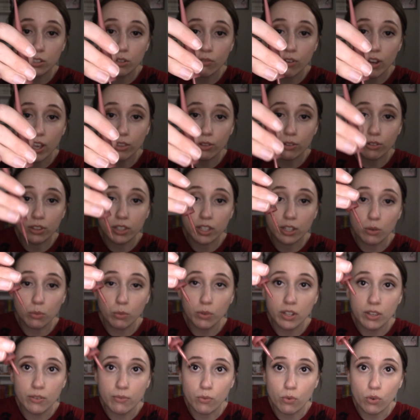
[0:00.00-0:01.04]
rather
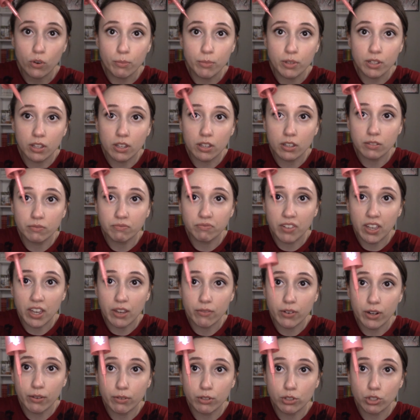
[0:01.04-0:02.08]
liquidy formula. I've
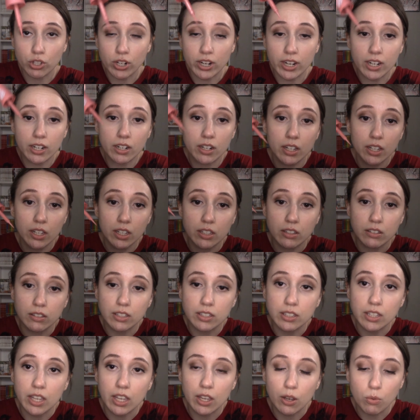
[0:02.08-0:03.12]
never tried
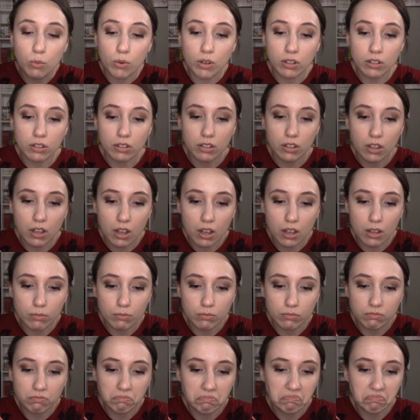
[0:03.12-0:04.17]
these inkwell
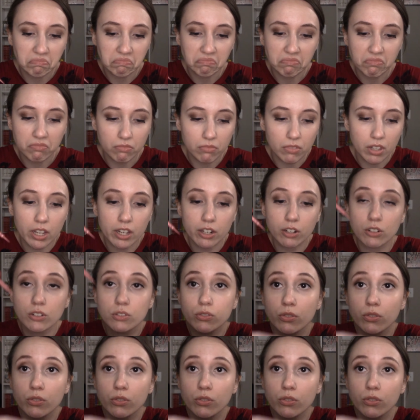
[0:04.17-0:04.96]
liners